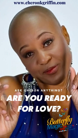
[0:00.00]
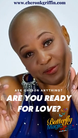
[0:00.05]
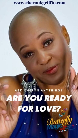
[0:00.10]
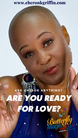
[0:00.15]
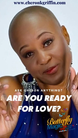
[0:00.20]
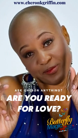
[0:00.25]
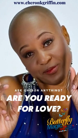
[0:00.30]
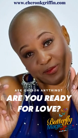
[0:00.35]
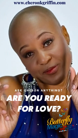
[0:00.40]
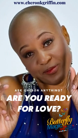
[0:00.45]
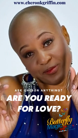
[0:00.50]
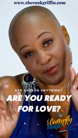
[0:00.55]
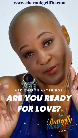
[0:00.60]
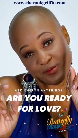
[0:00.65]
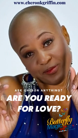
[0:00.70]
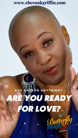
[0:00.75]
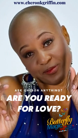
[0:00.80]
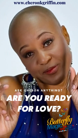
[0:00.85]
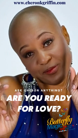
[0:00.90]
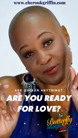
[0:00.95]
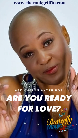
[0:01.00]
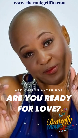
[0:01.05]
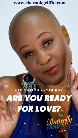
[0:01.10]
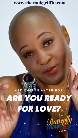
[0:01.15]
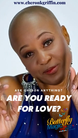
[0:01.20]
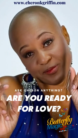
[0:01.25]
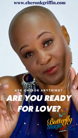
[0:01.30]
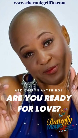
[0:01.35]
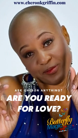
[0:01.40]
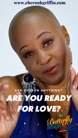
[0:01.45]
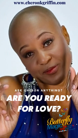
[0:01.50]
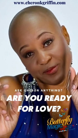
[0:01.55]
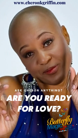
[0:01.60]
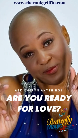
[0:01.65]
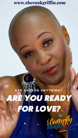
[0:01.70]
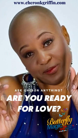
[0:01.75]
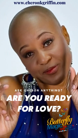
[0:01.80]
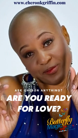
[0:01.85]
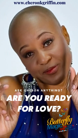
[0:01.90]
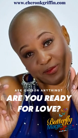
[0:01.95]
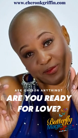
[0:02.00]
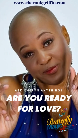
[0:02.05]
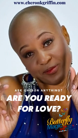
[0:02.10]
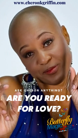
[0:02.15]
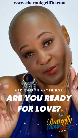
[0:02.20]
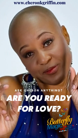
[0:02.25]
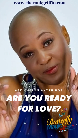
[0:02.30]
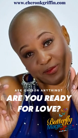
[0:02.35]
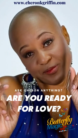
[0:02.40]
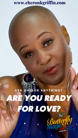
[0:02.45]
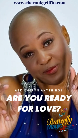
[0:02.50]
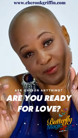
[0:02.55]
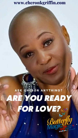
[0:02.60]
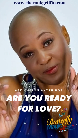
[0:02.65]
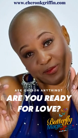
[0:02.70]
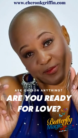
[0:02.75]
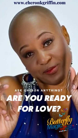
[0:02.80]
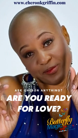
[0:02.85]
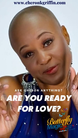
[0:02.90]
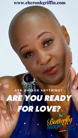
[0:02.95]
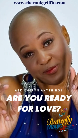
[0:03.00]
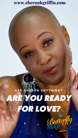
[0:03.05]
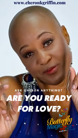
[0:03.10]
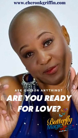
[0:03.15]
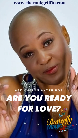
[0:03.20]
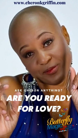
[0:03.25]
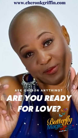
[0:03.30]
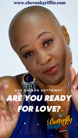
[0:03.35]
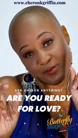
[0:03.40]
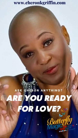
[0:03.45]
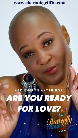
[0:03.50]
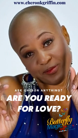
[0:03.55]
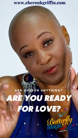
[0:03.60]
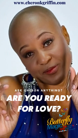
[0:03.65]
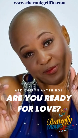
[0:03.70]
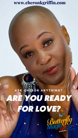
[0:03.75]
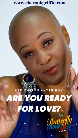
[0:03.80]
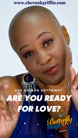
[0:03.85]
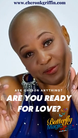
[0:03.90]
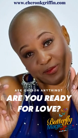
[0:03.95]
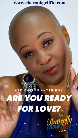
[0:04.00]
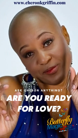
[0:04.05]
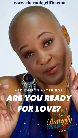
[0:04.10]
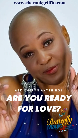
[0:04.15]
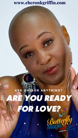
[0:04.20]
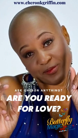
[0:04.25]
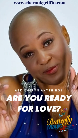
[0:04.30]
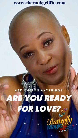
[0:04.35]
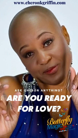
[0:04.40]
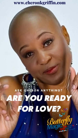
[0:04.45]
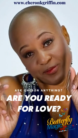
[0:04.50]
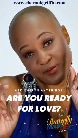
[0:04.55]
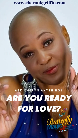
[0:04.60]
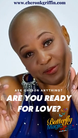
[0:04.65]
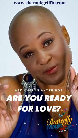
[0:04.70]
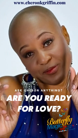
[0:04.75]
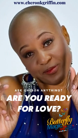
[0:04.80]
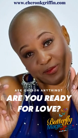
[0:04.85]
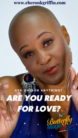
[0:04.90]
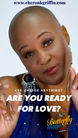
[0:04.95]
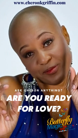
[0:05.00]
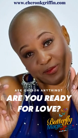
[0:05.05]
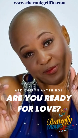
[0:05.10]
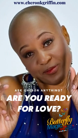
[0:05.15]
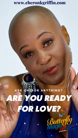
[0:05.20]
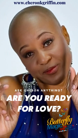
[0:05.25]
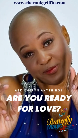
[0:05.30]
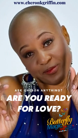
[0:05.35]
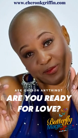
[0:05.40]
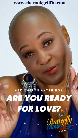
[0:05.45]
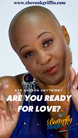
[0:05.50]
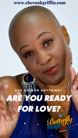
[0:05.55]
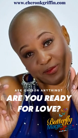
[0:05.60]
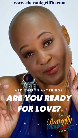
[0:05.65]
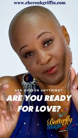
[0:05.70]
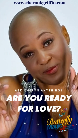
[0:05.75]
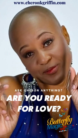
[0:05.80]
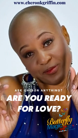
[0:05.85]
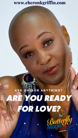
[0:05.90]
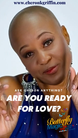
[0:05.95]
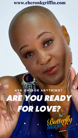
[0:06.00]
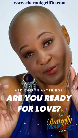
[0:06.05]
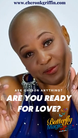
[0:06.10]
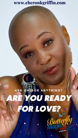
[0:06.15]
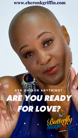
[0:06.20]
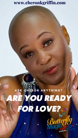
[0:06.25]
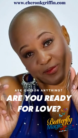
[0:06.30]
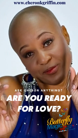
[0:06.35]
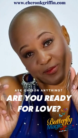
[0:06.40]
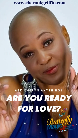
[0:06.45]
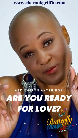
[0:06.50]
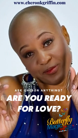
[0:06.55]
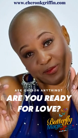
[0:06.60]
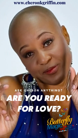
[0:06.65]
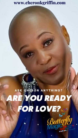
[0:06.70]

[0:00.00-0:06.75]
This is a still picture; no speech is visible.